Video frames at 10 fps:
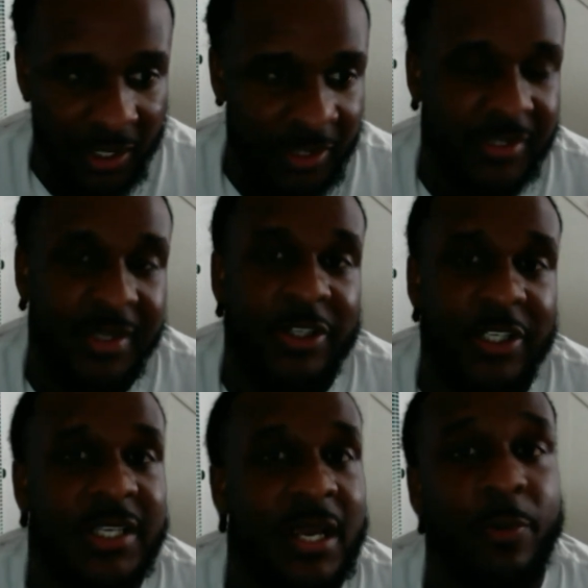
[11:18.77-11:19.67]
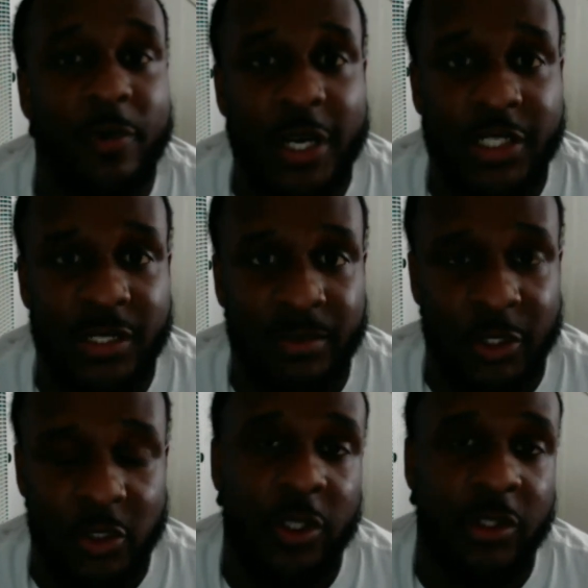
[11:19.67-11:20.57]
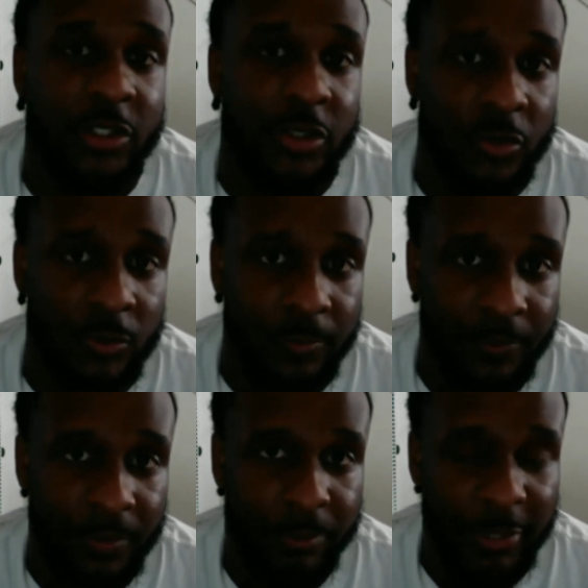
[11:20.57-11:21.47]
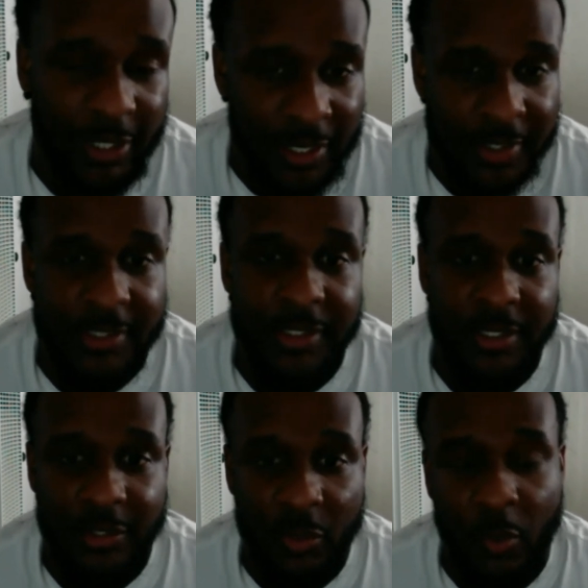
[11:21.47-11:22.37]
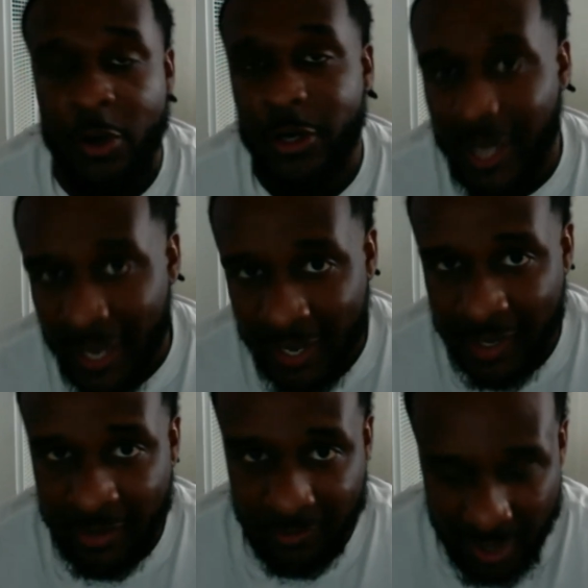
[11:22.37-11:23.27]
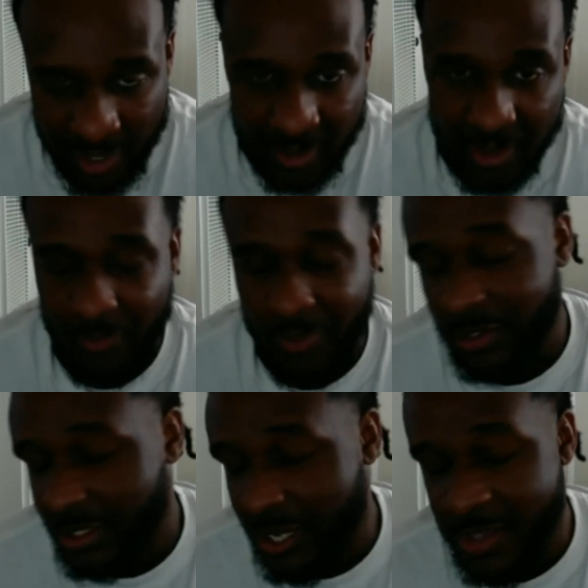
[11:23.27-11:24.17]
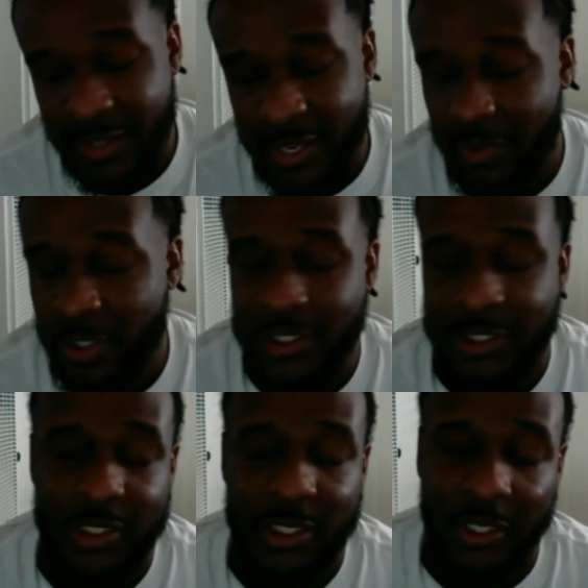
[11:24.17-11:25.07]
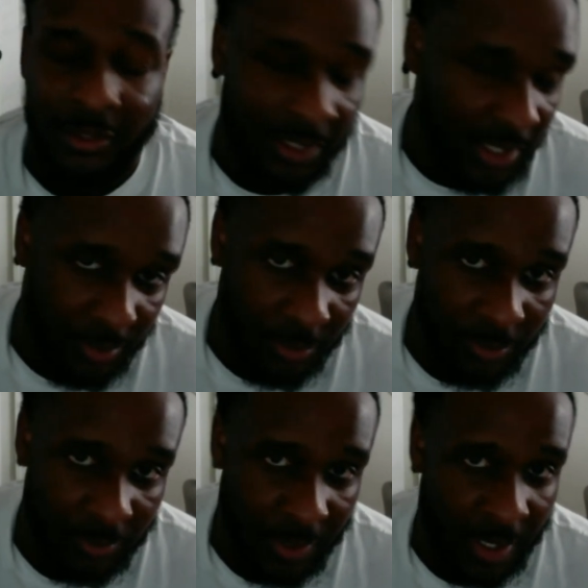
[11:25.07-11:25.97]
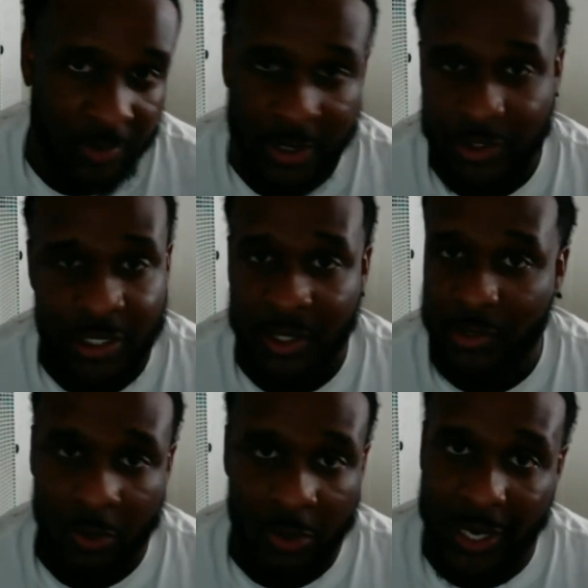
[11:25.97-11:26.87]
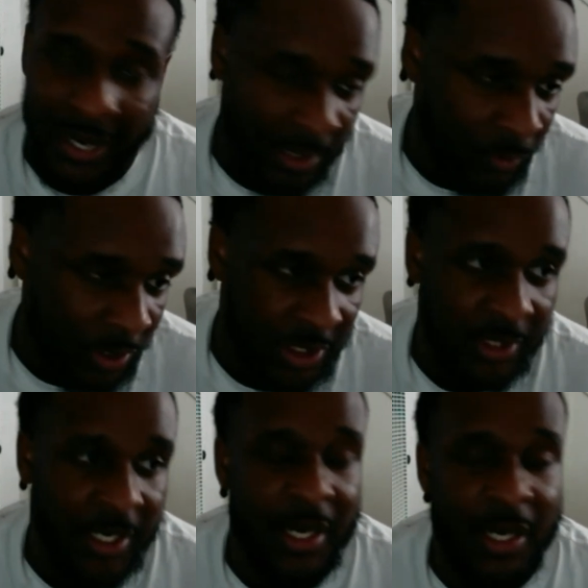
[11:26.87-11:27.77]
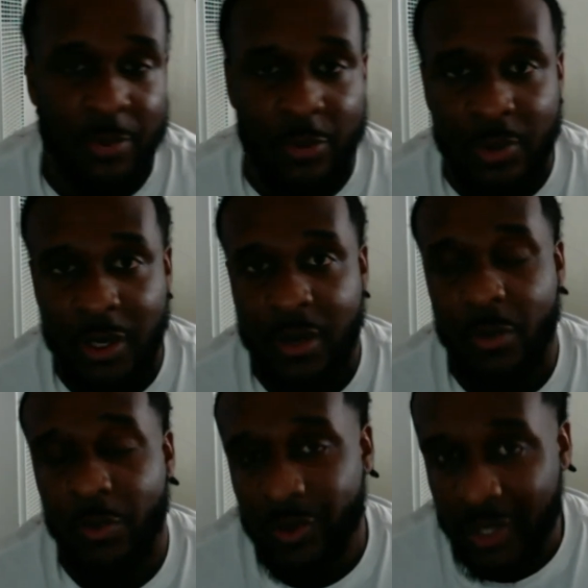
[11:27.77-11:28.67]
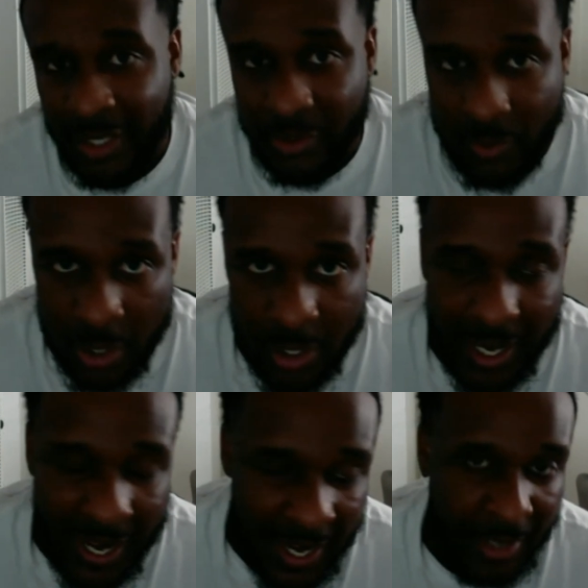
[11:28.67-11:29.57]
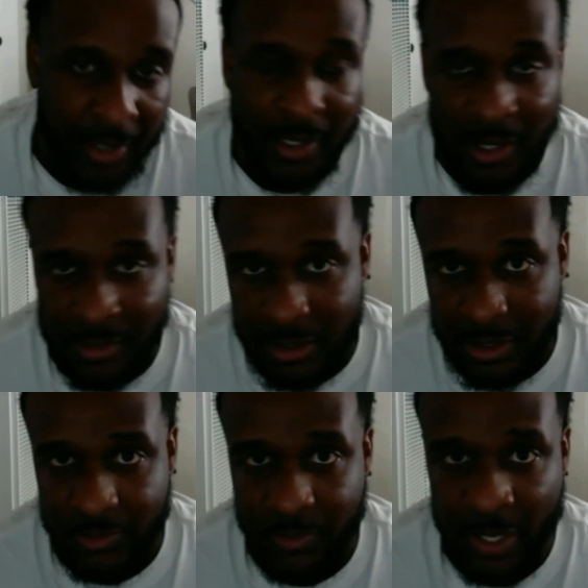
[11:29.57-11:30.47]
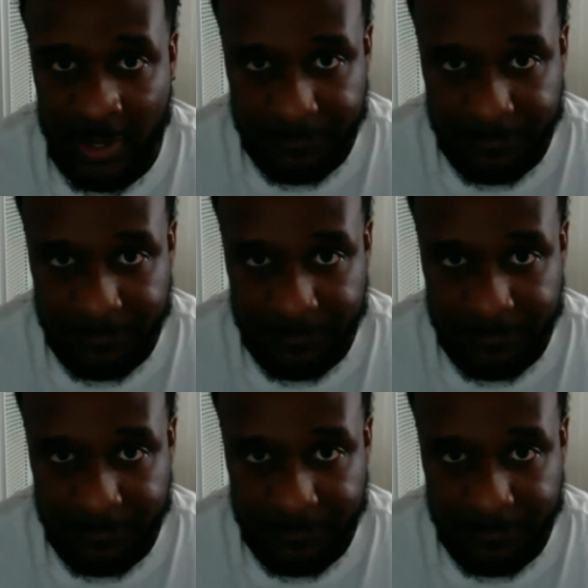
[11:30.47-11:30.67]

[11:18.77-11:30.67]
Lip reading: There's a separation between the two because the word "and," right? We understand that that wasn't in the Hebrew, right? We understand that the word "and" wasn't in the Hebrew. But when we look at the word "and" in English, right?